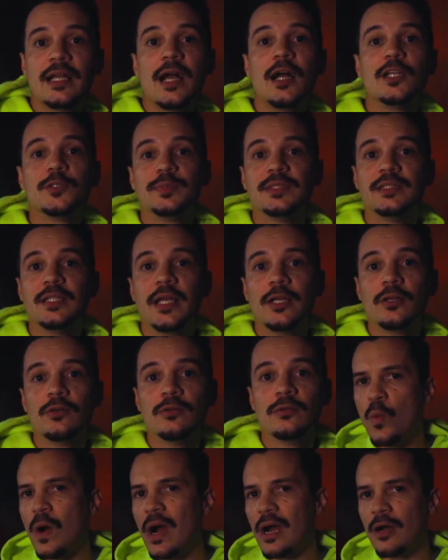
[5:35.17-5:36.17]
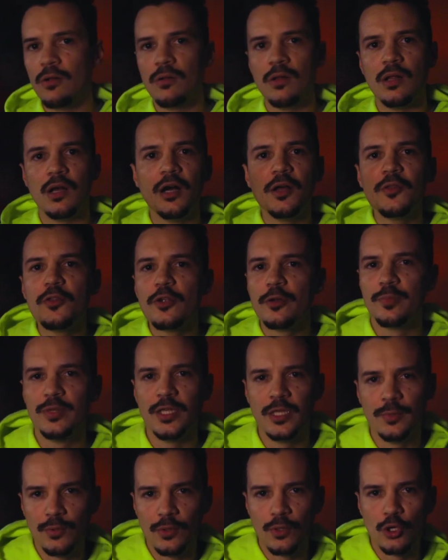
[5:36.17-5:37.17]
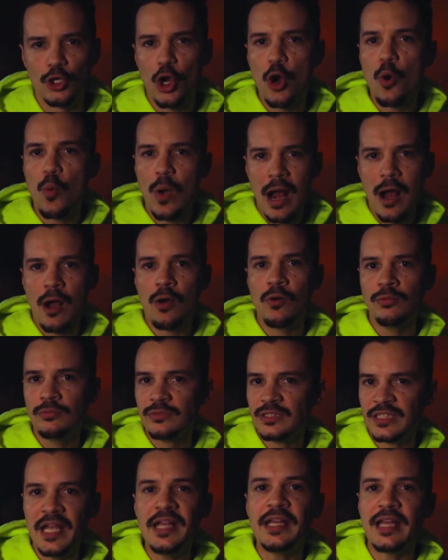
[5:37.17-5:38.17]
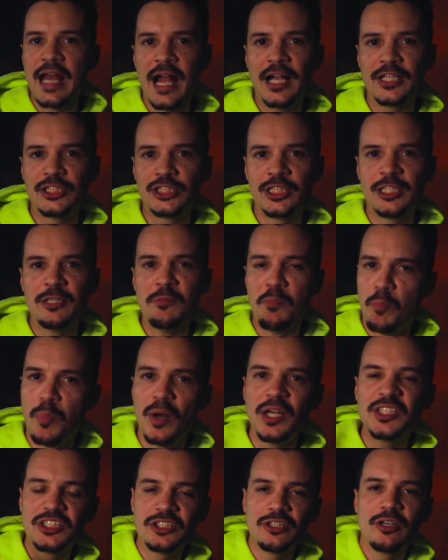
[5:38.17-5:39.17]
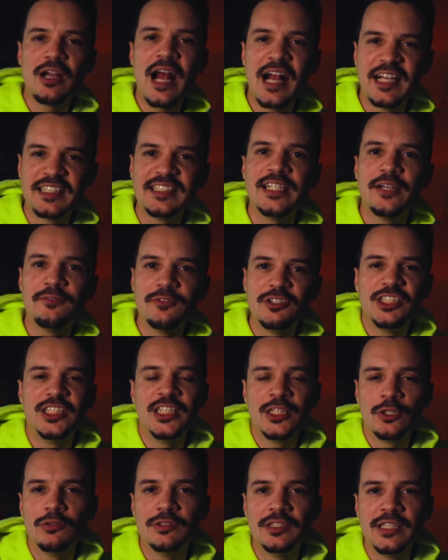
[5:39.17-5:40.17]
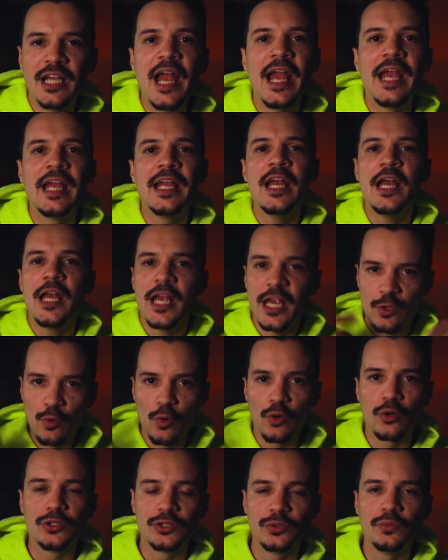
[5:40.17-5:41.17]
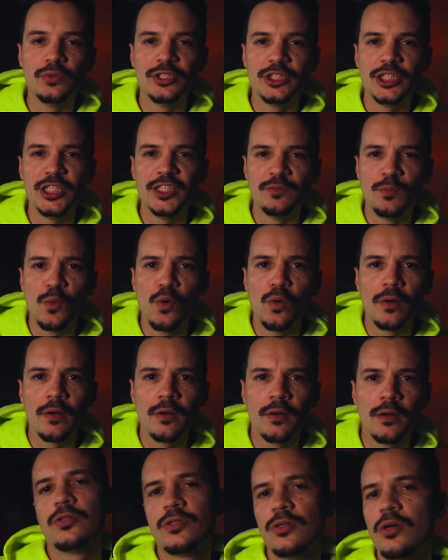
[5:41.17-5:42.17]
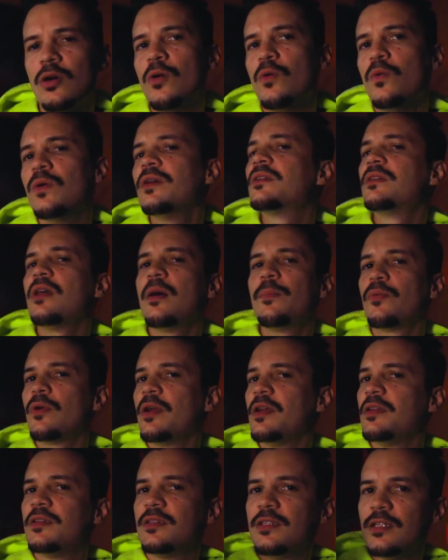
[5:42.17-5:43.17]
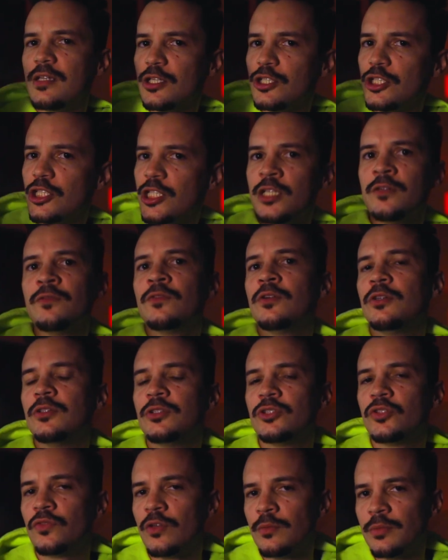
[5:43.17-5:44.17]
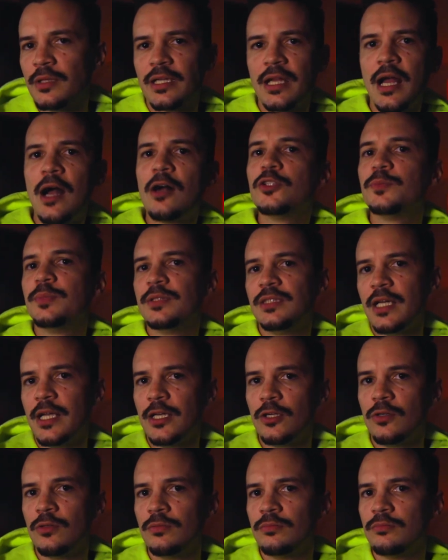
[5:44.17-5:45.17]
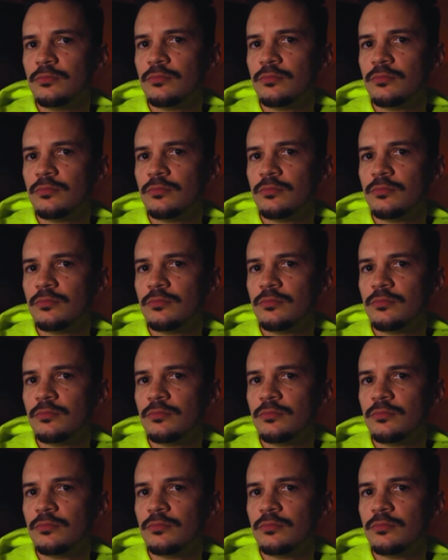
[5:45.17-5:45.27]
a couch potato, while other people go out, take action, bust their ass every single day in order to achieve more. So what separates the achievers from the couch potato?